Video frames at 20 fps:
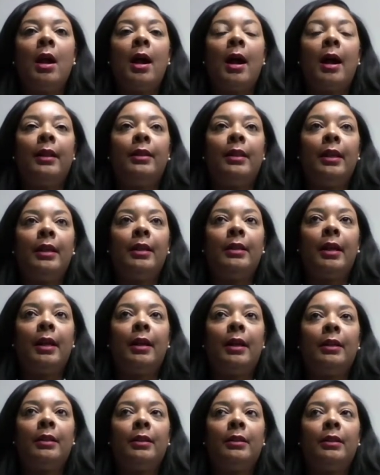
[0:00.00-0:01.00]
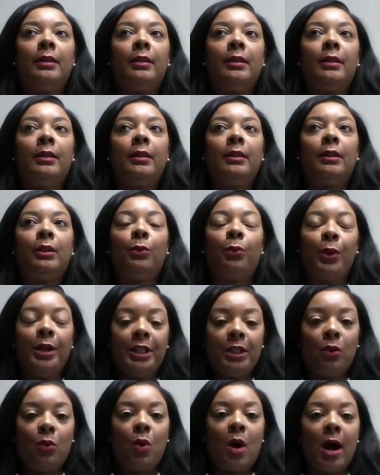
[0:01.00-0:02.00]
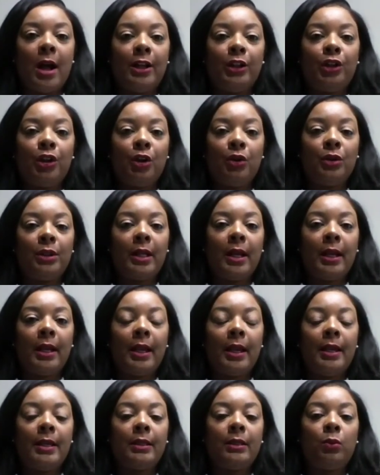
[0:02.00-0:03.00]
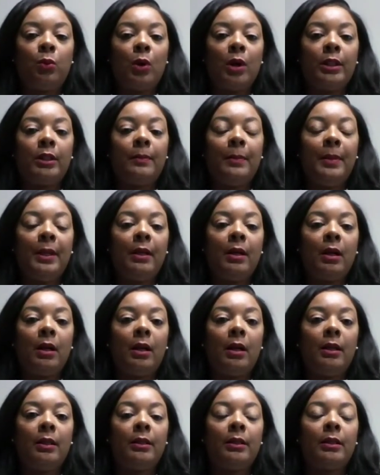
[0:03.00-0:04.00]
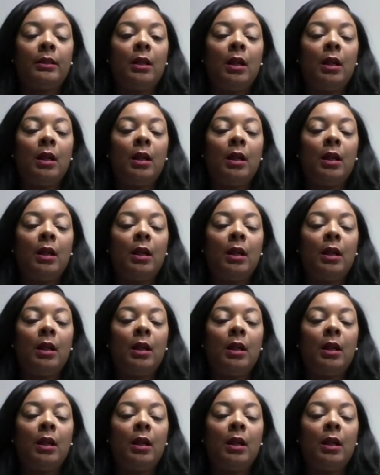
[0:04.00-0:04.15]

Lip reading: I think that the reason why I chose that case was because